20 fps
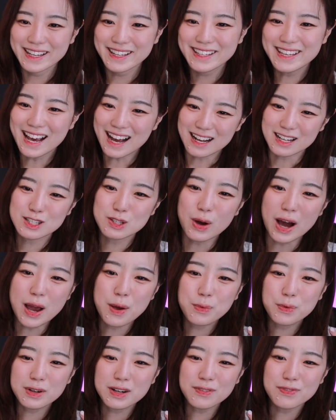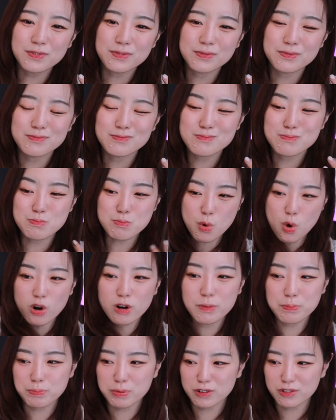Yeah, so I would have
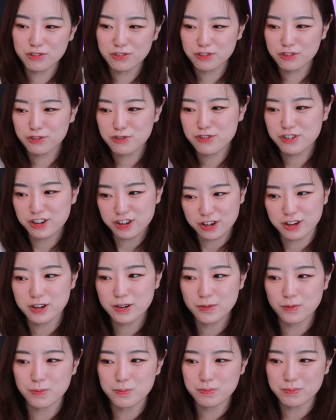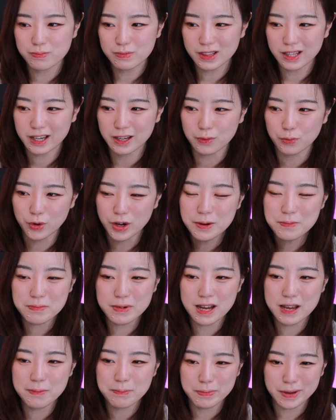more preferred like ring
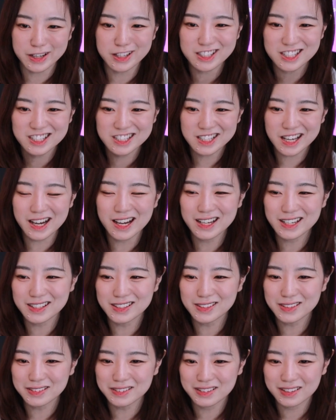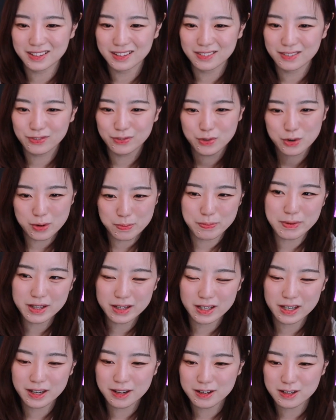my bell style for
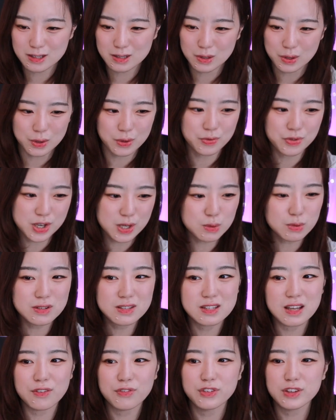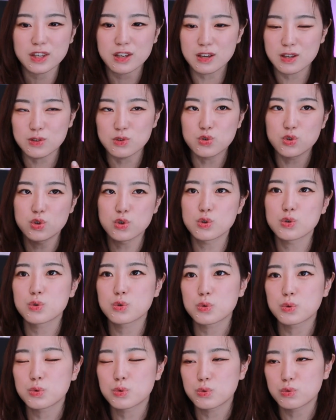Billlie. So this was definitely a
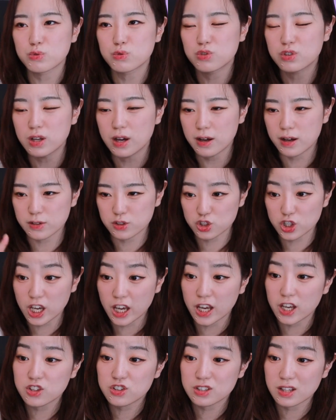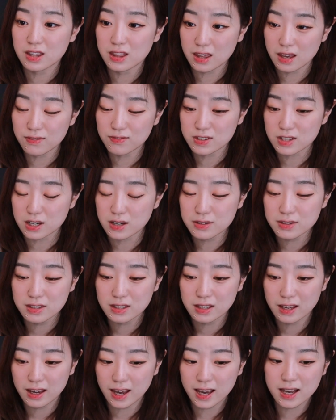new uh, change that they've done,
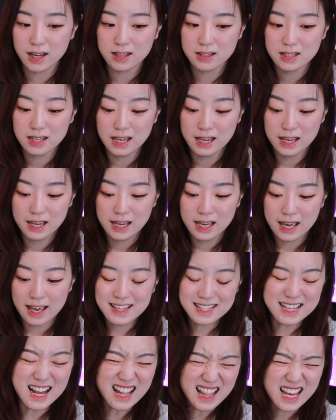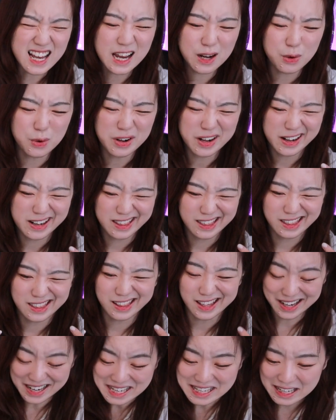and it's not like I don't
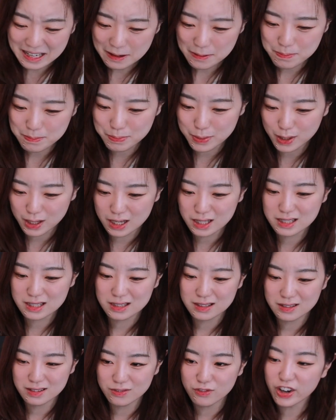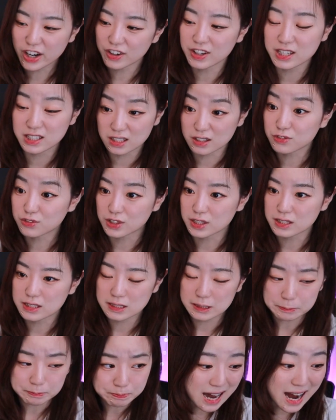like it, but it's very different.
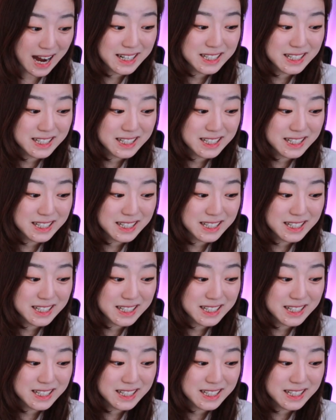I